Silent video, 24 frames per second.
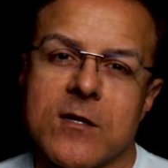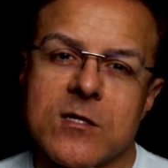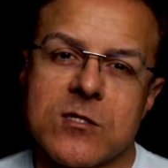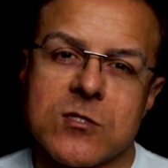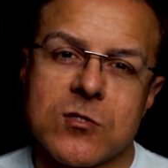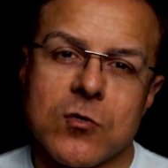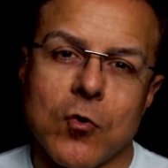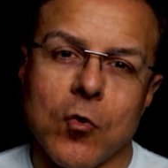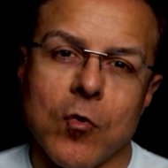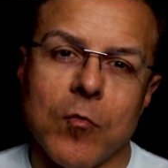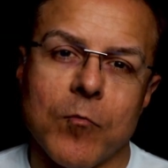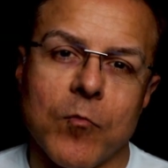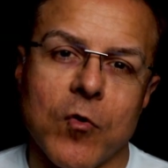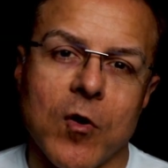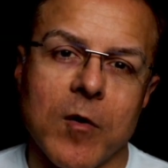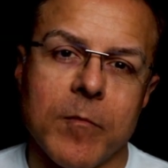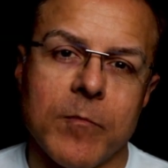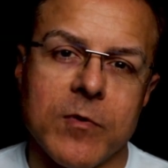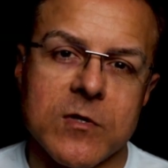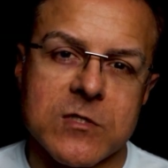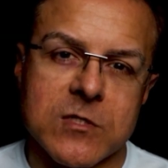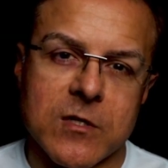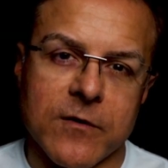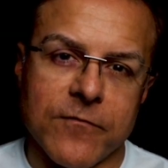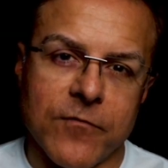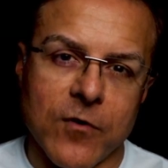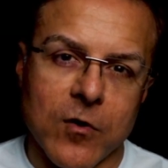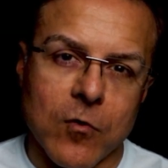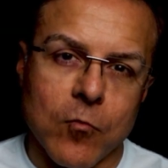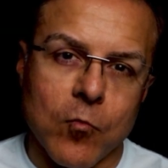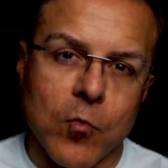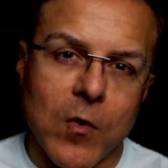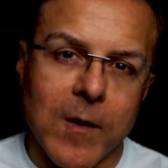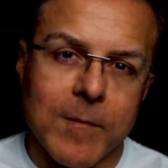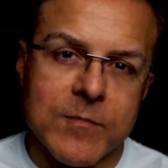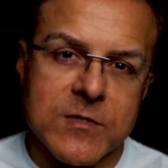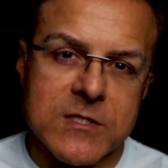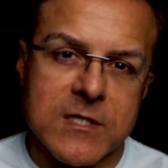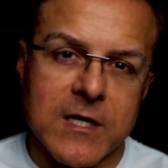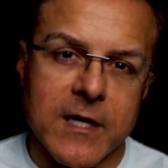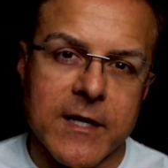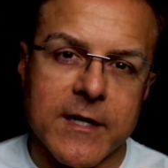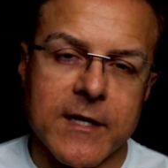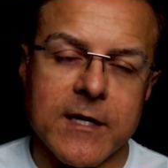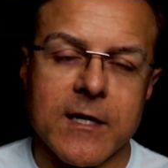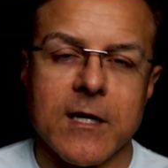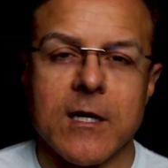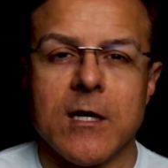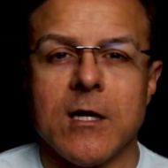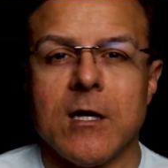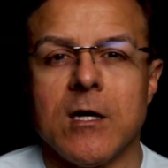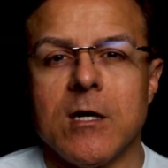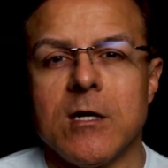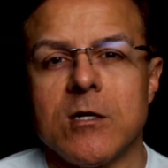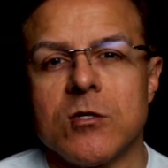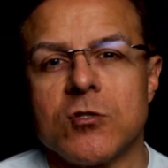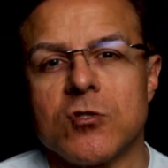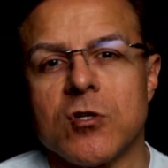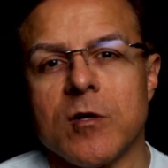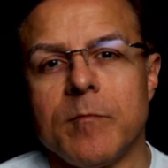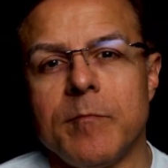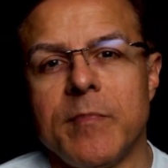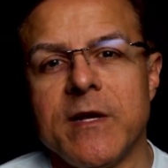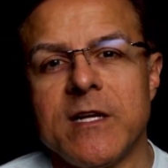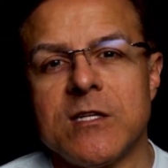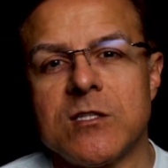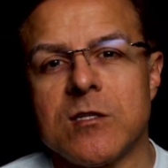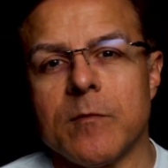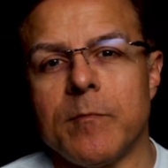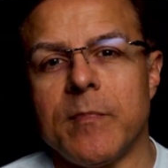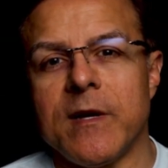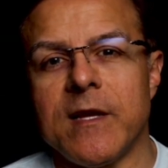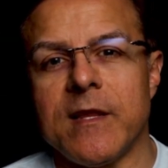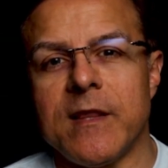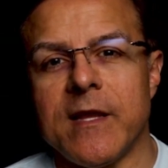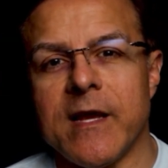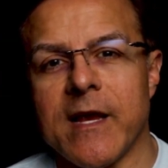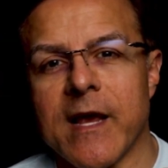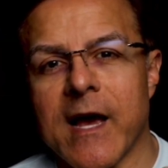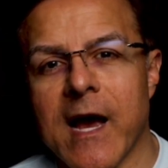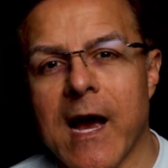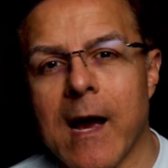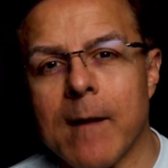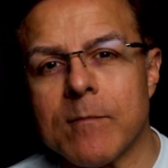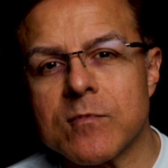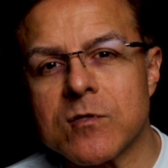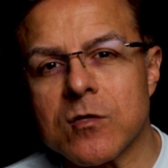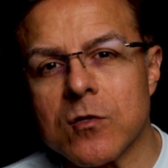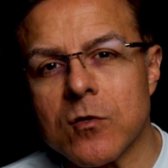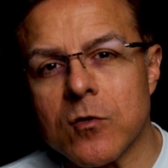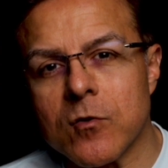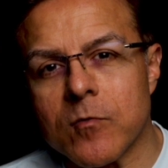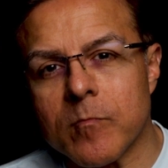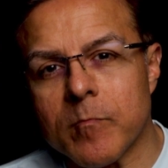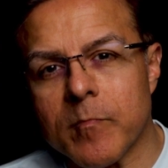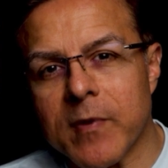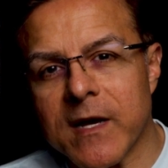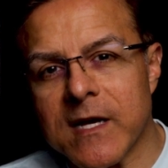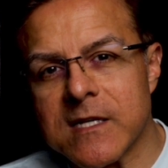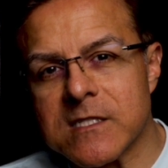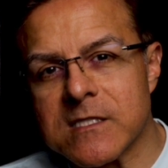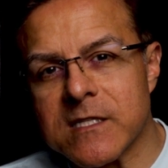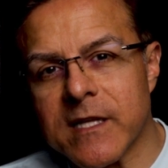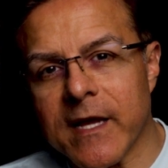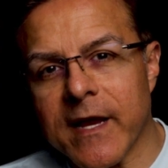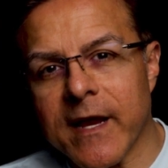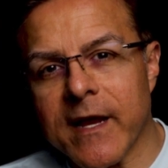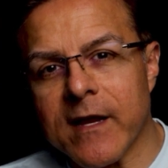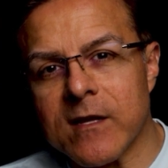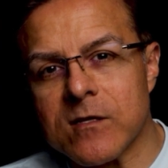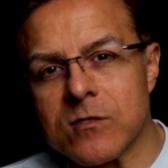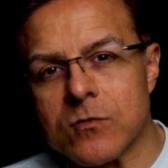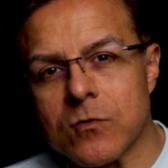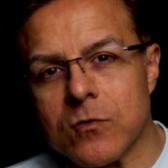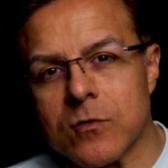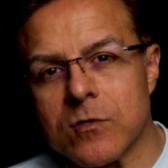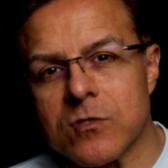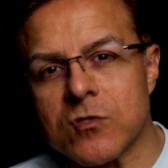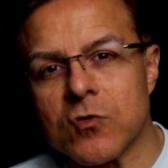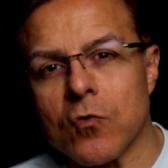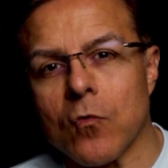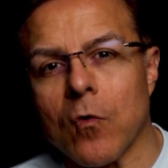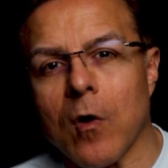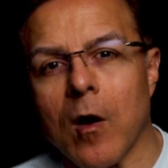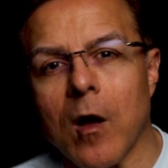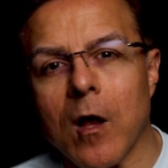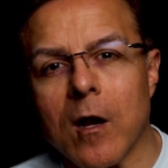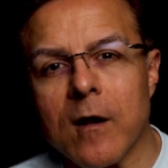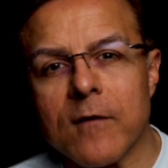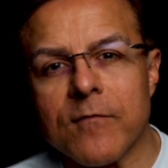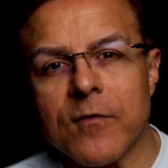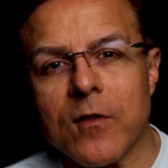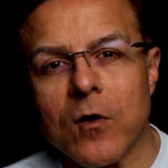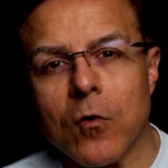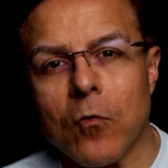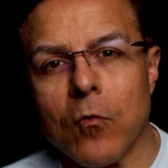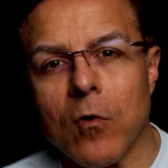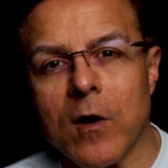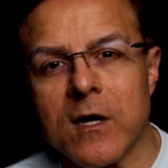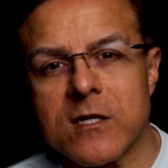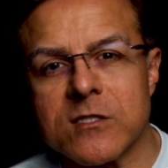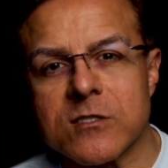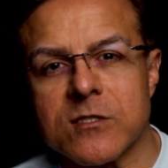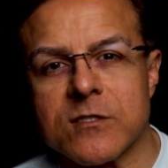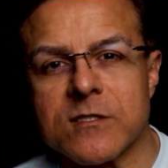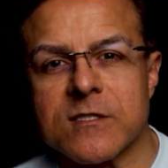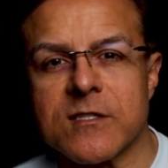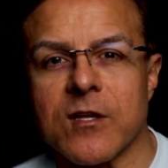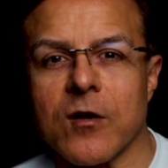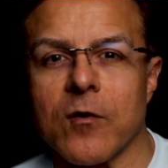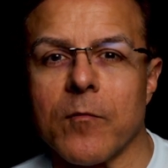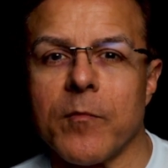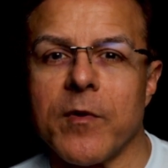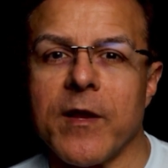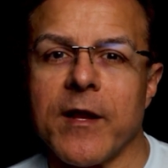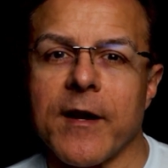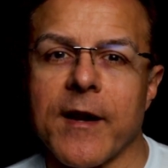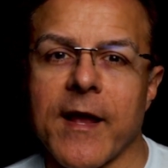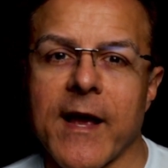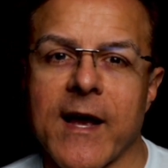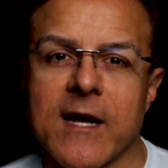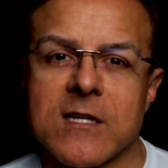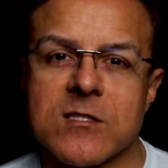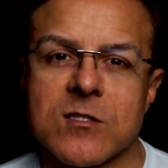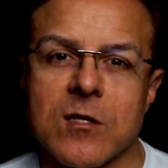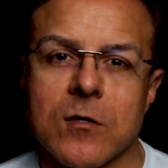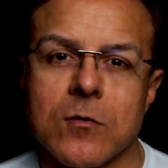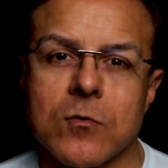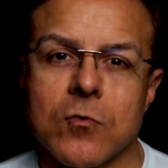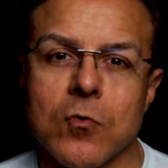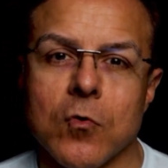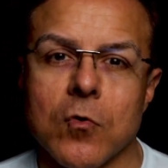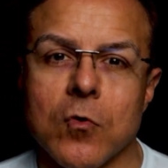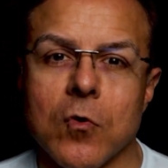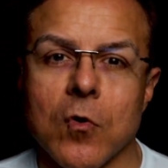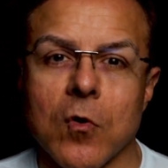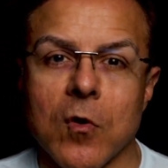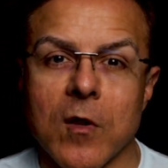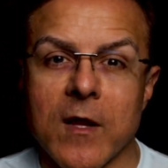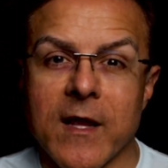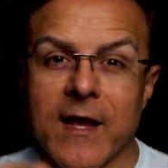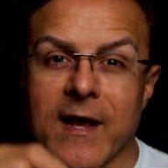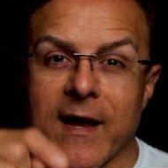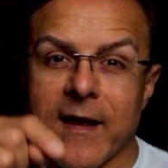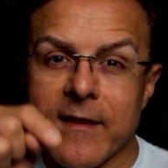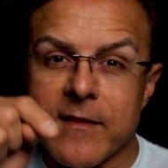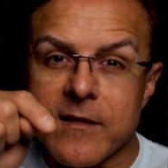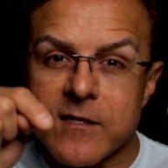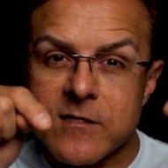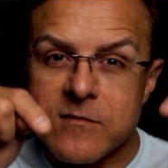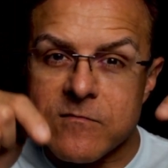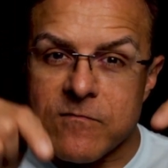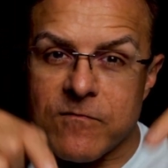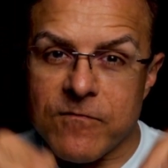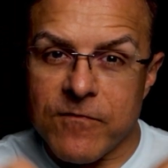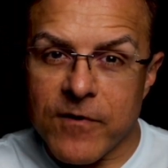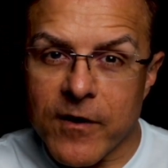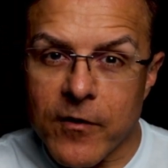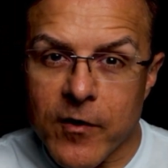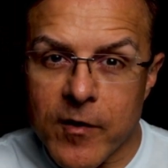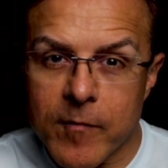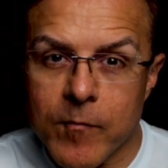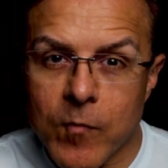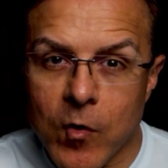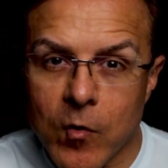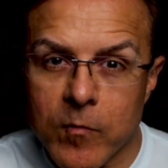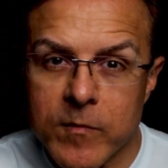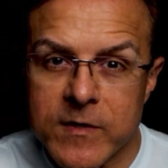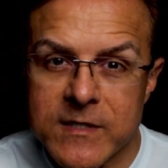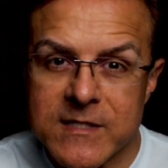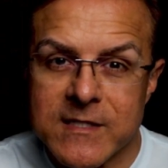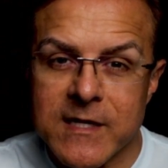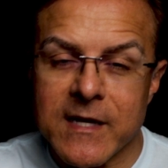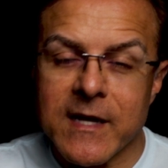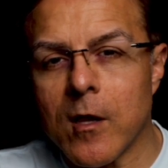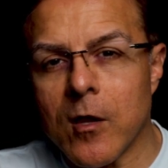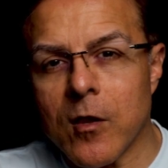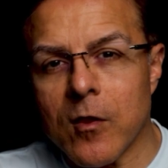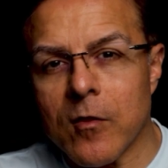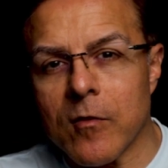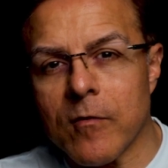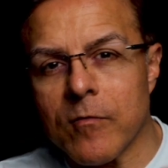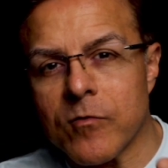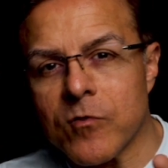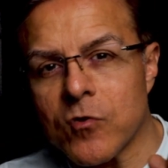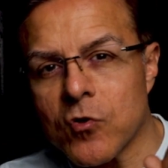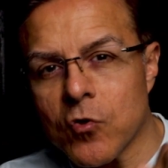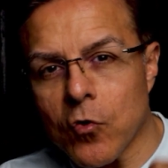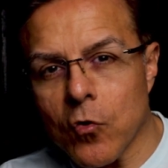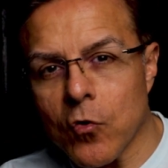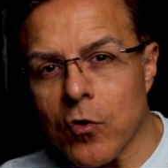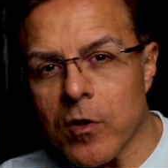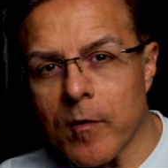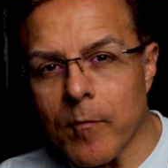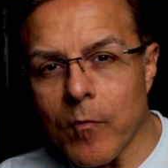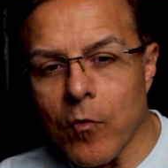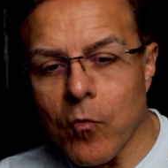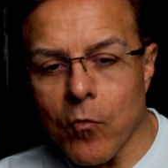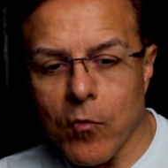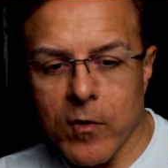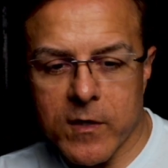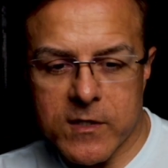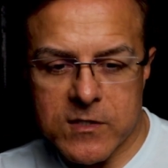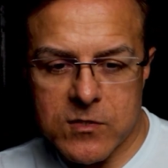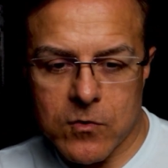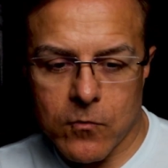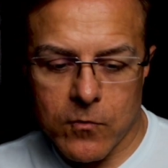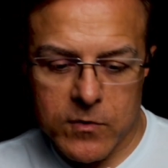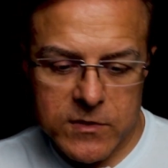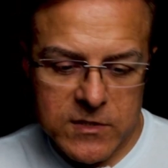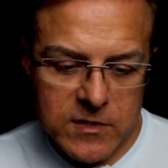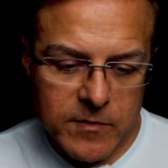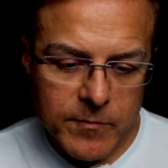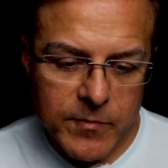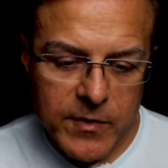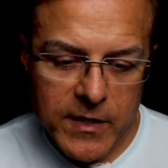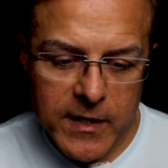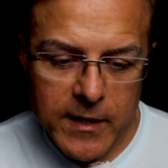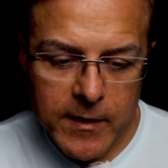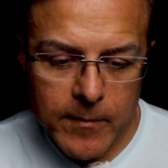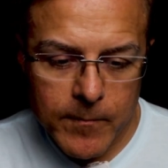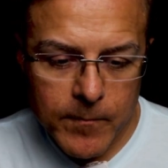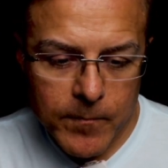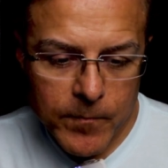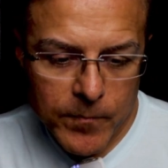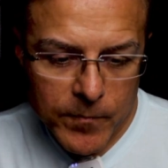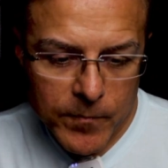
sole purpose of your website should be to be the absolute best answer to all of the questions that are being asked on Google at this very moment. Tool number one is going to be